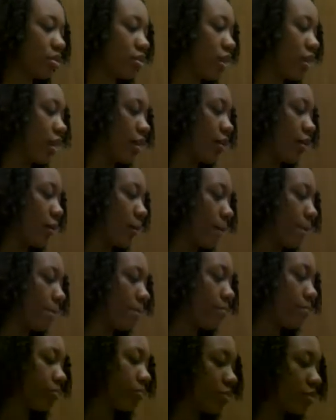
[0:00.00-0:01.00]
Now,
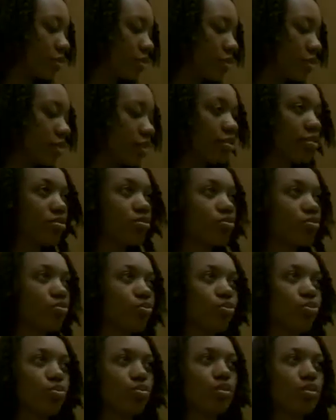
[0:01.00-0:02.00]
this
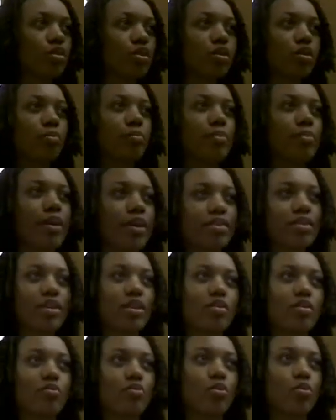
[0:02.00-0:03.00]

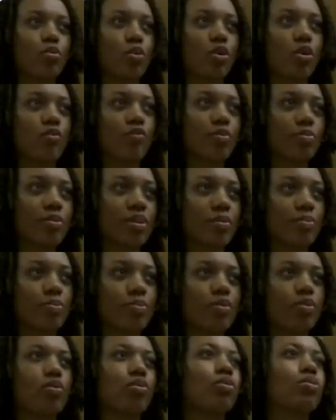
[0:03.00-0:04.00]
method will work for
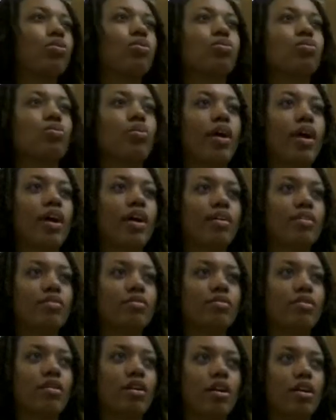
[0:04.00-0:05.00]
people who
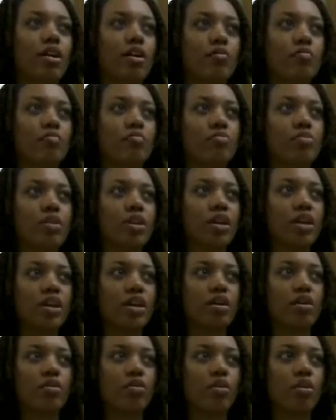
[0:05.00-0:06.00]
has a
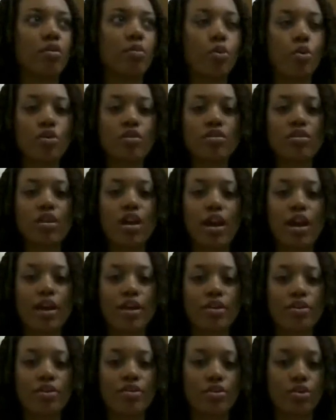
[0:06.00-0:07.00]
more
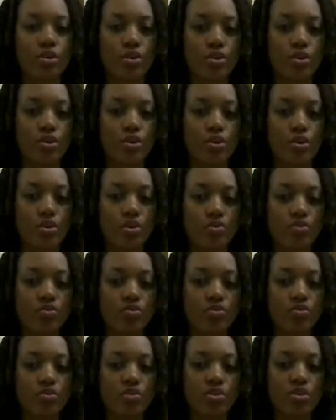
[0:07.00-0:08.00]
tighter curl.
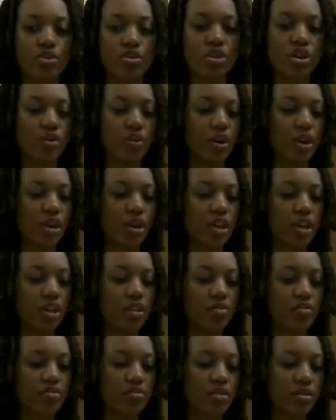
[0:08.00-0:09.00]
You know what?
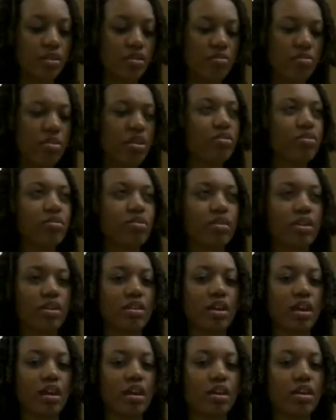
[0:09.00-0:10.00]
I'm not going to say
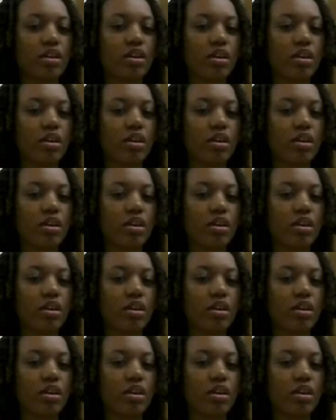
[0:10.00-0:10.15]
that.